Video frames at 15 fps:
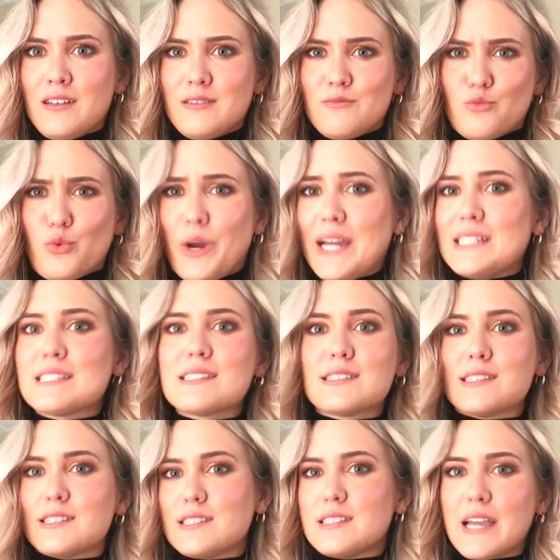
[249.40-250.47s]
raises
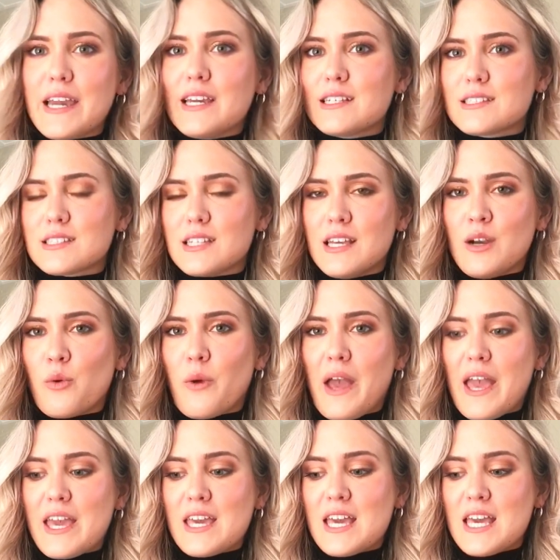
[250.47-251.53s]
the stakes in a
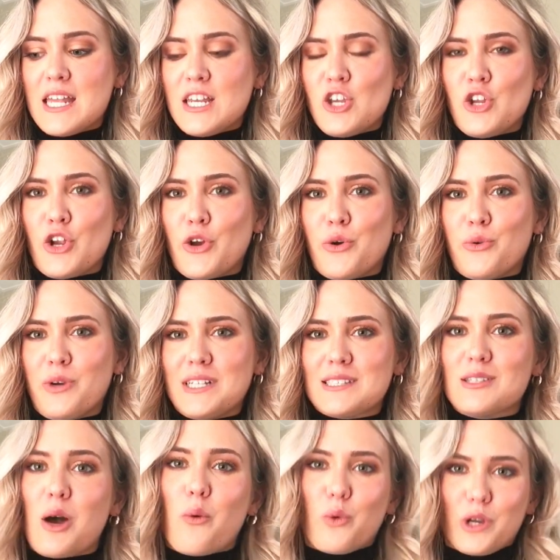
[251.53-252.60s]
way, and it's
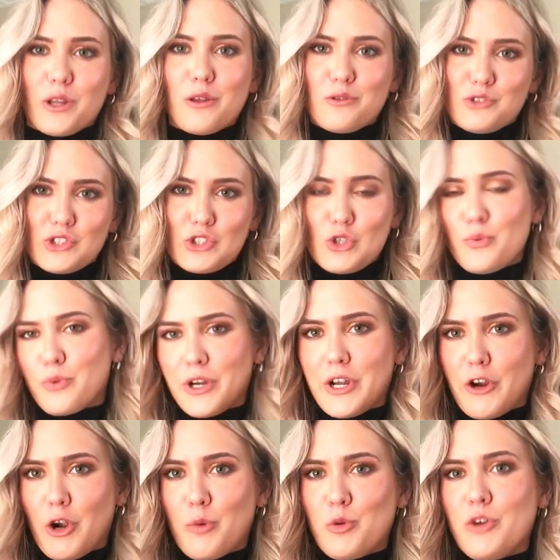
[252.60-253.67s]
not one of those
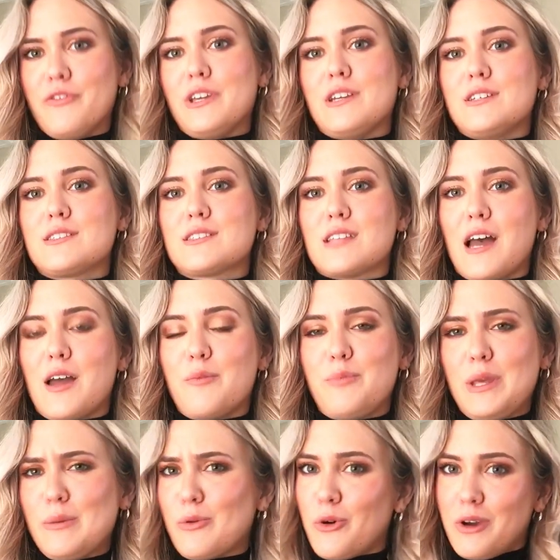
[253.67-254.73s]
superhero movies that
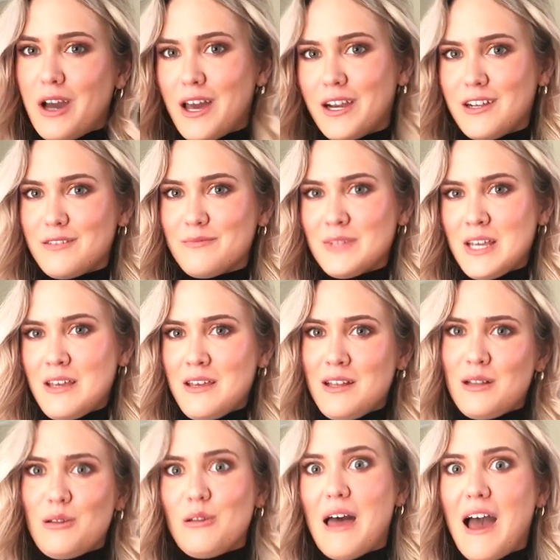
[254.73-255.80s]
people kind of
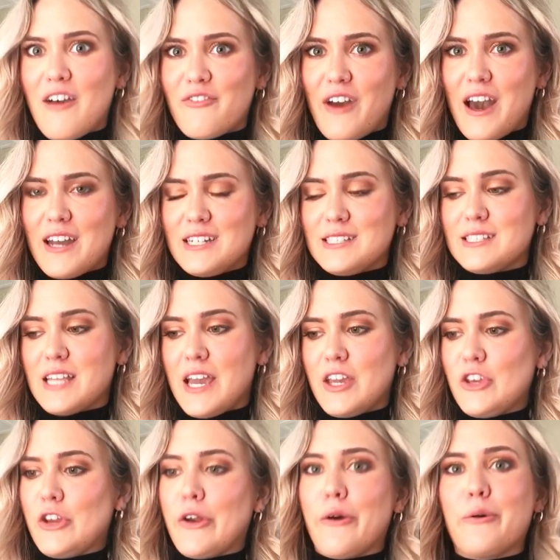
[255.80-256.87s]
laugh at and
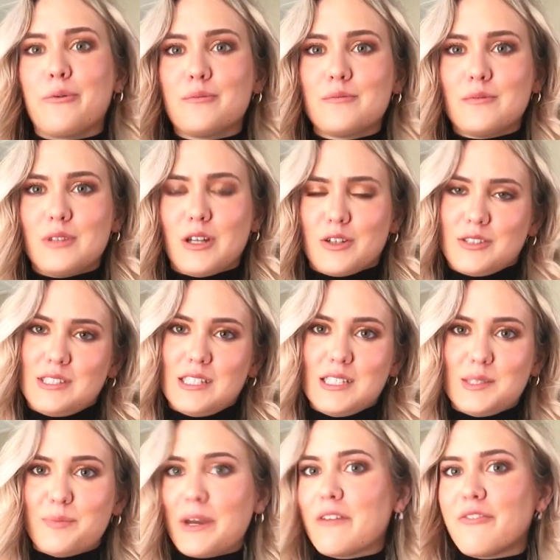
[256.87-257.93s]
say, there's
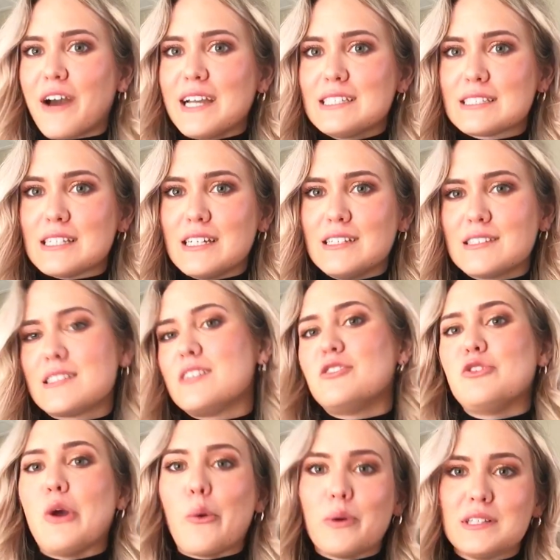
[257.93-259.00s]
these big fight scenes and
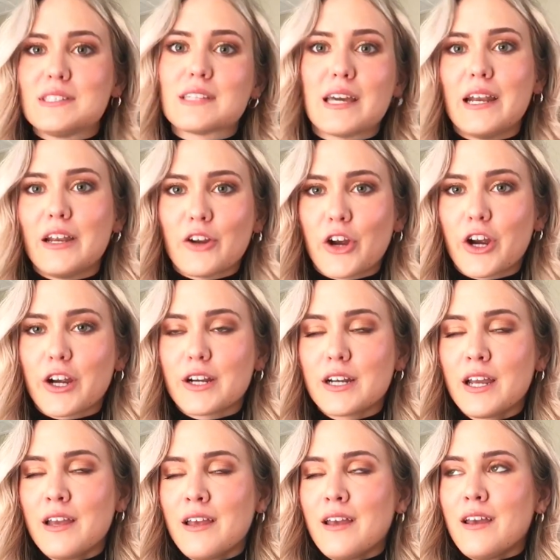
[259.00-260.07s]
no one's getting hurt.
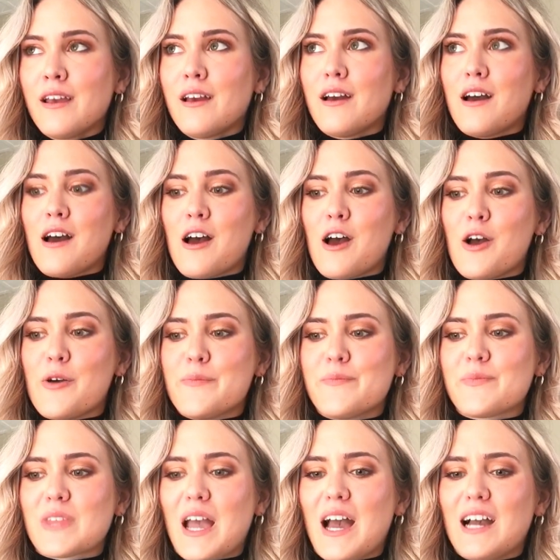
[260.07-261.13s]

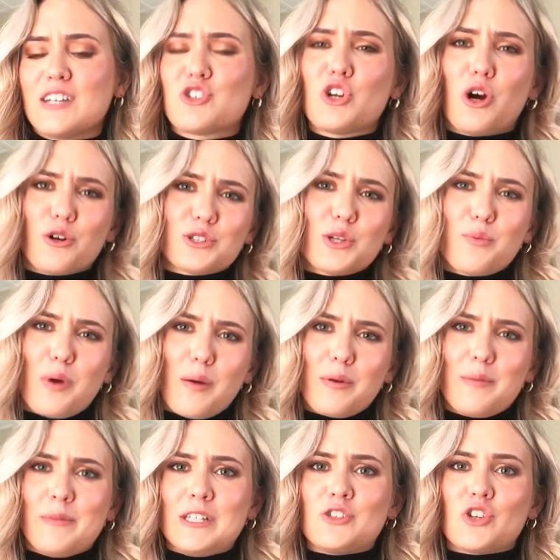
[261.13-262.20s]
I should also probably
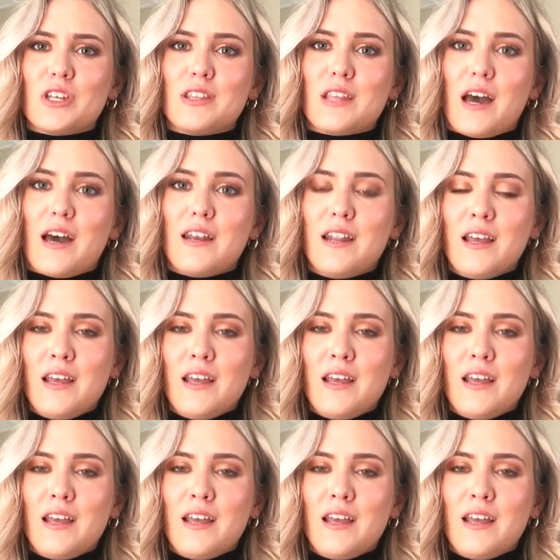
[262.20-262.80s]
mention that